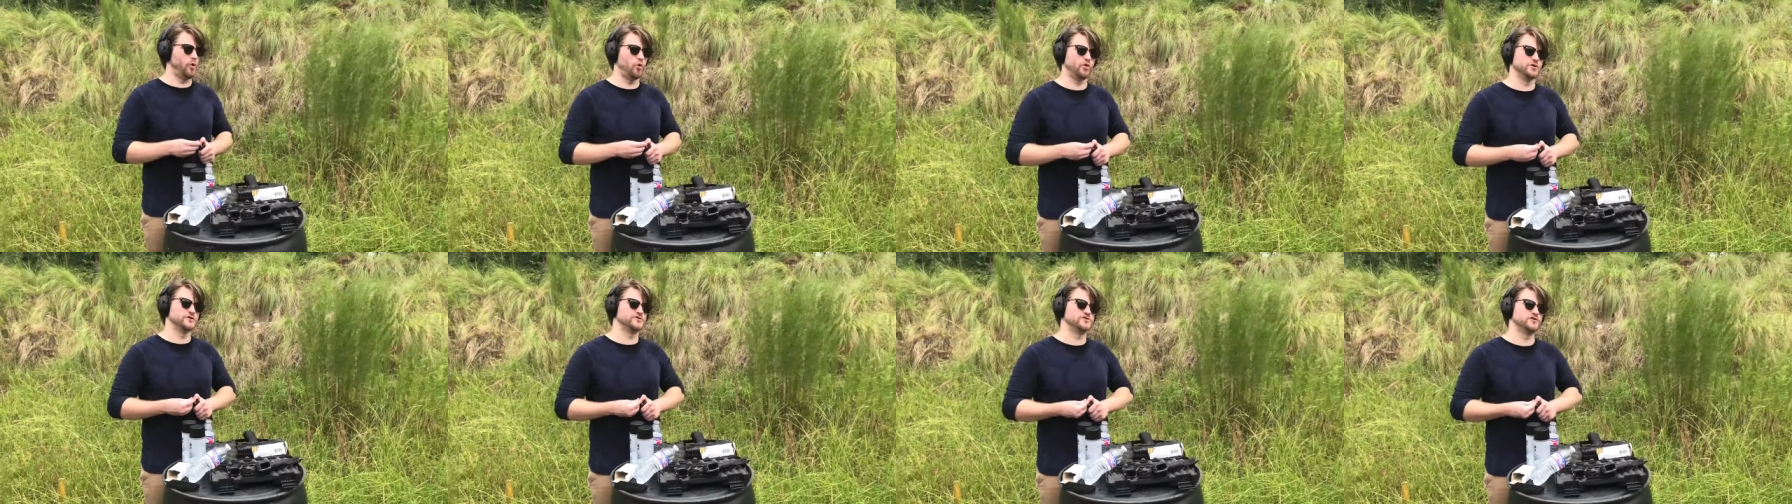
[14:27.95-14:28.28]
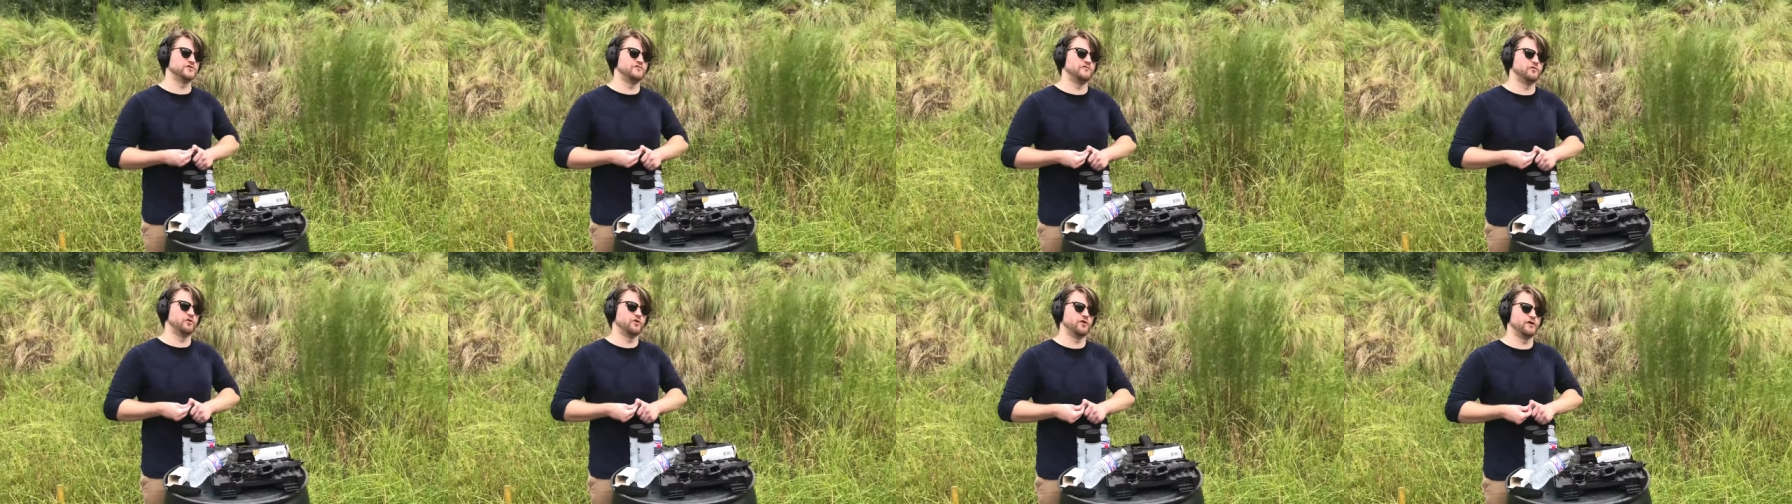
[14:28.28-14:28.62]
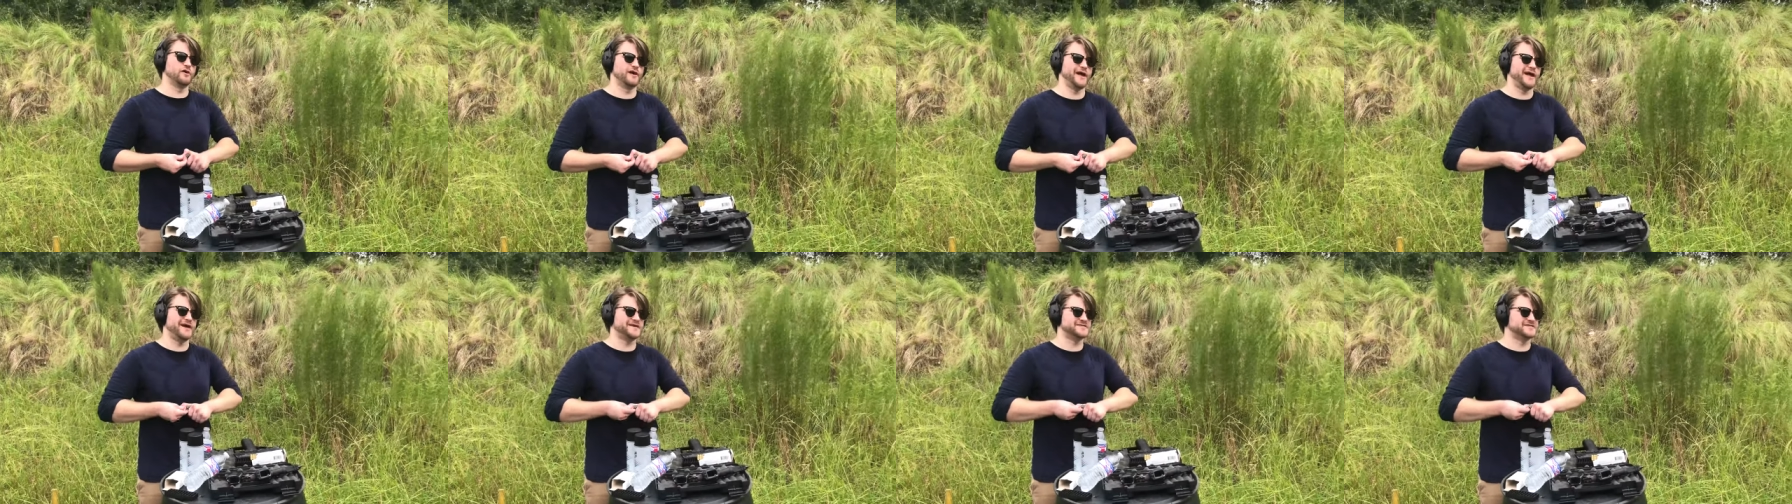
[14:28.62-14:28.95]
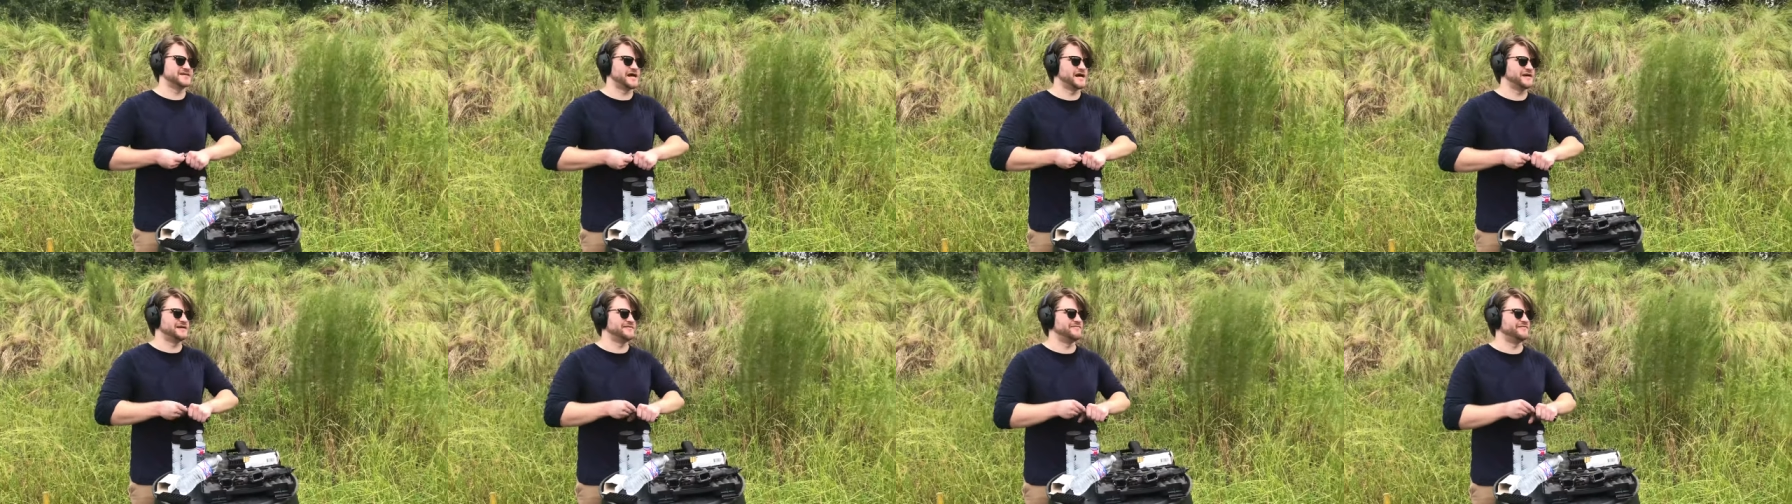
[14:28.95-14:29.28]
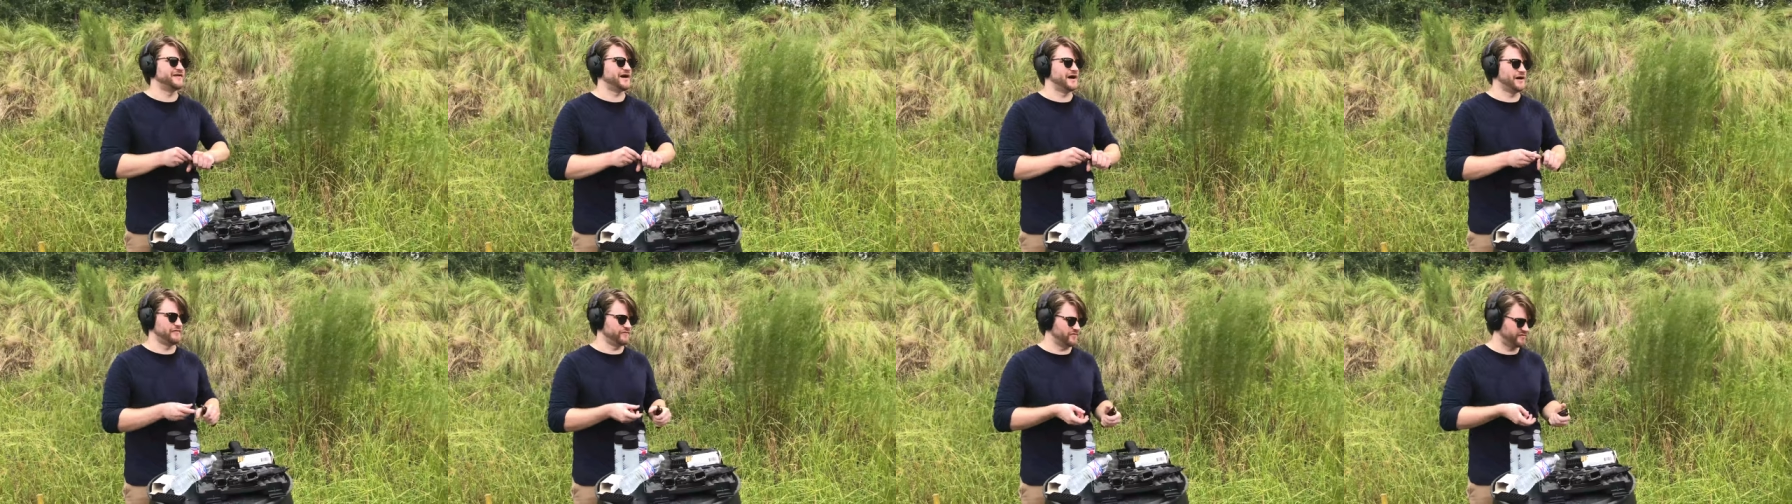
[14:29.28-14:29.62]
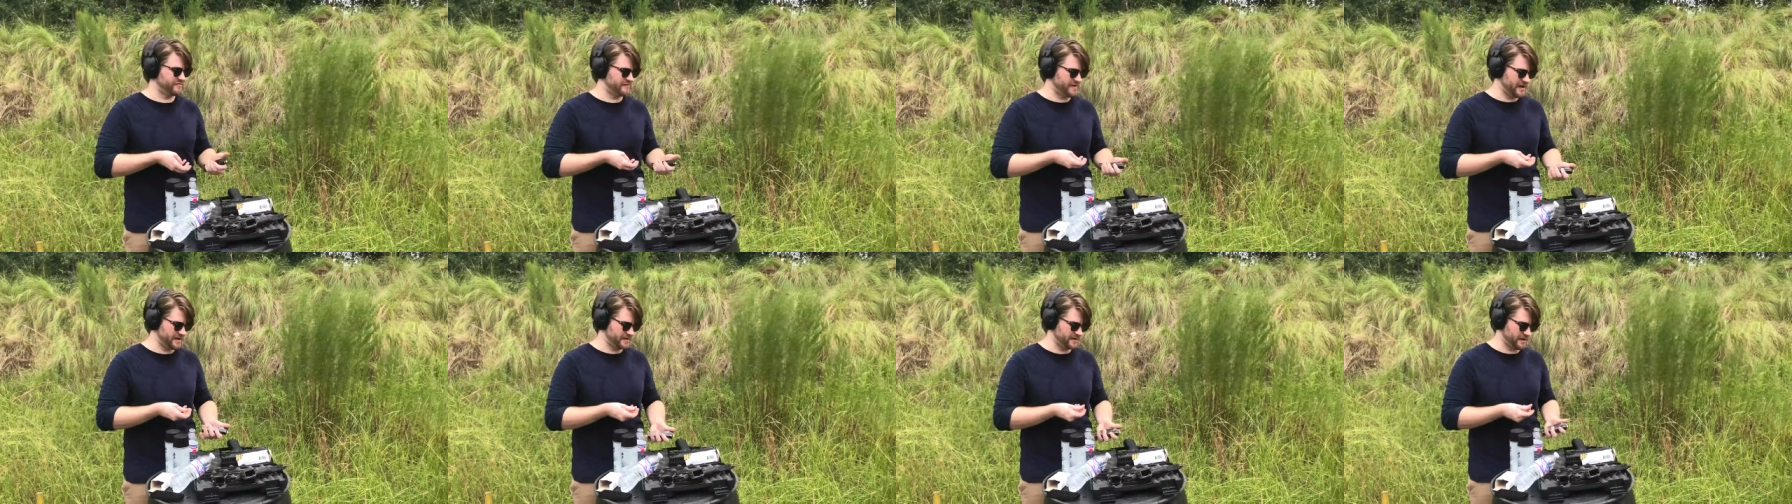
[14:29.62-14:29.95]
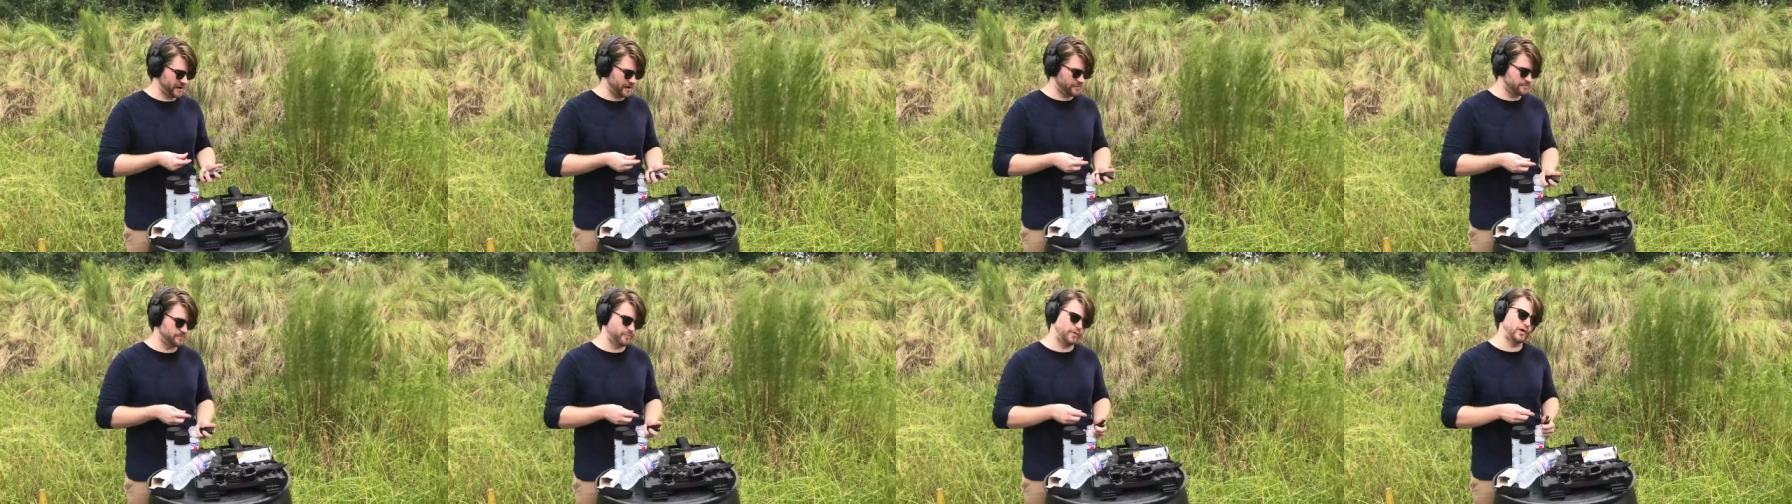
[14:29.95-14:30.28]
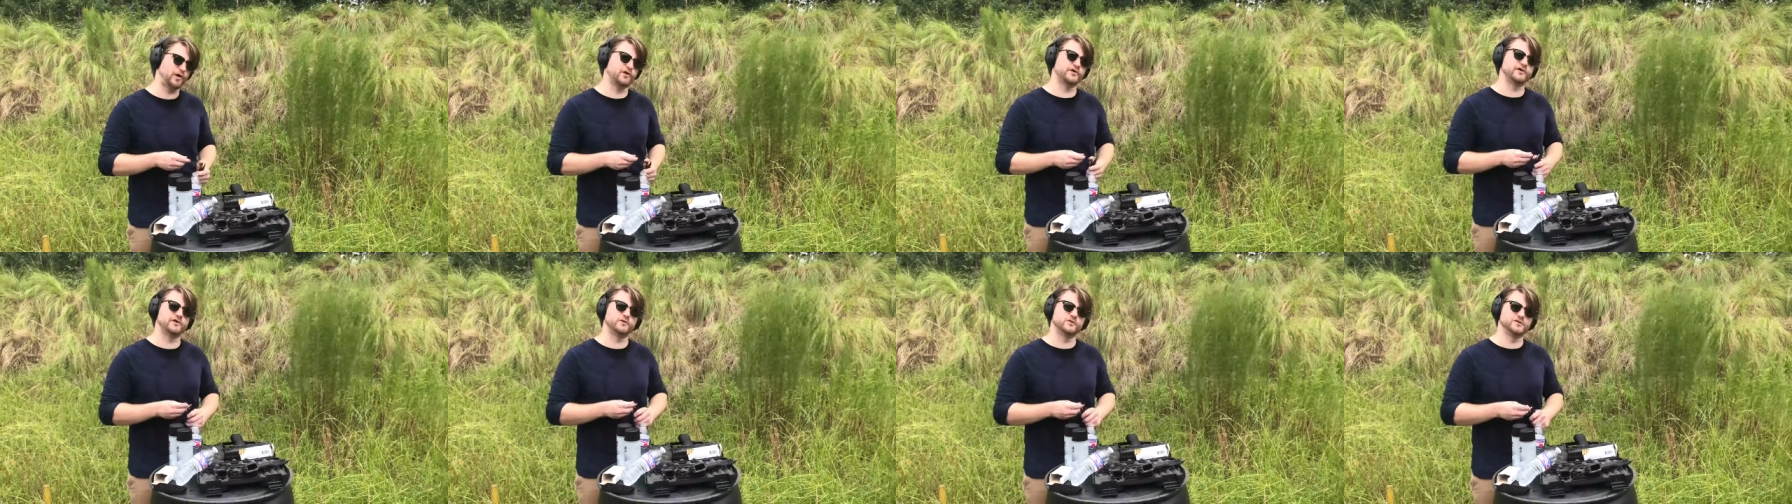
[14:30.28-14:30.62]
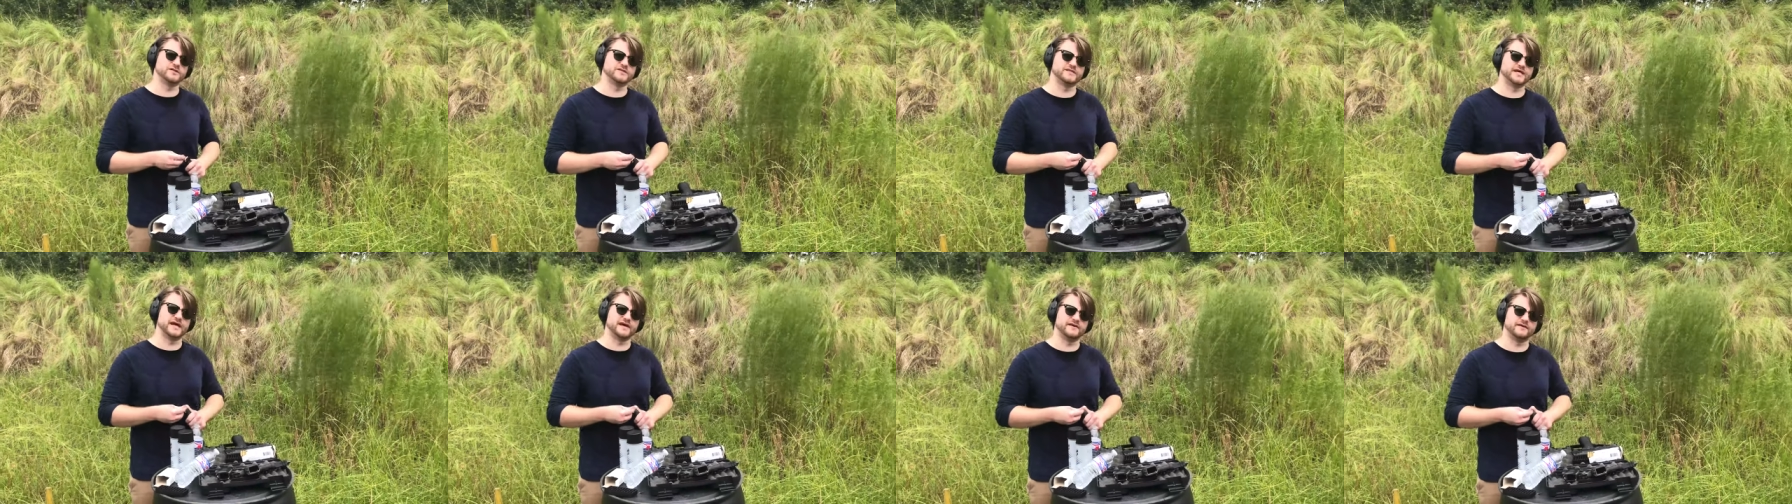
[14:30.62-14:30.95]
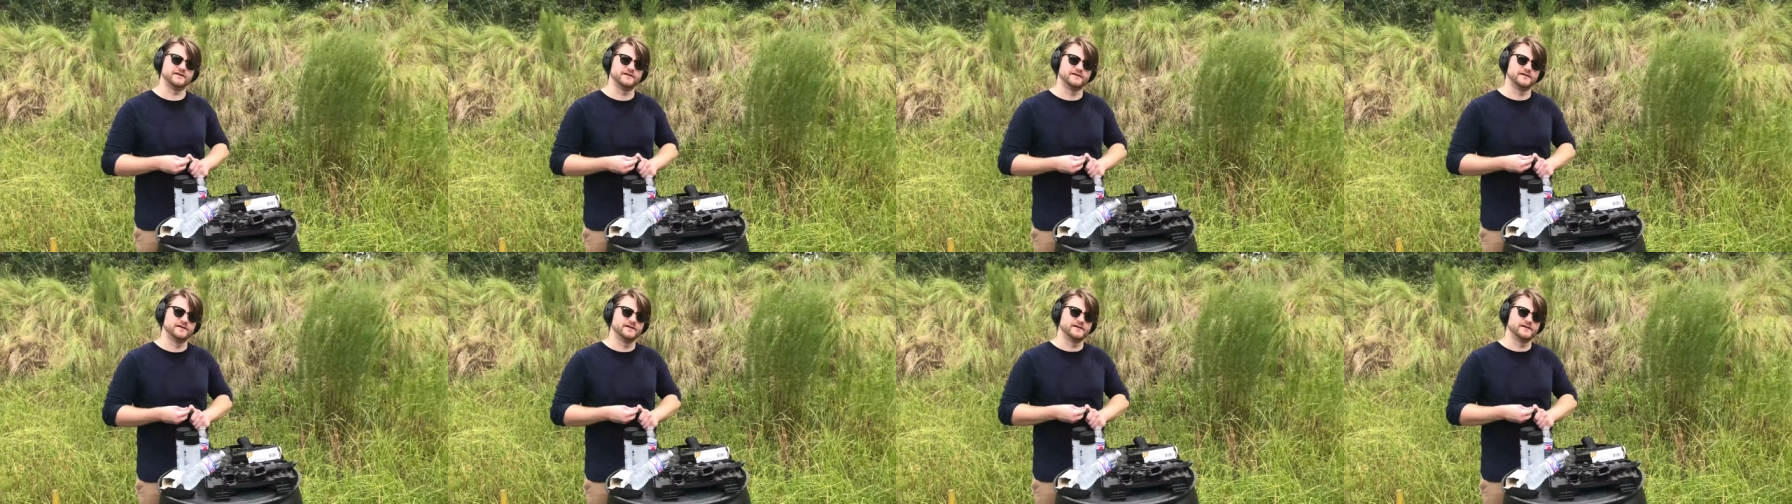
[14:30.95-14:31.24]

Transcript: or a Tavor X95. In fact, I'm parting with that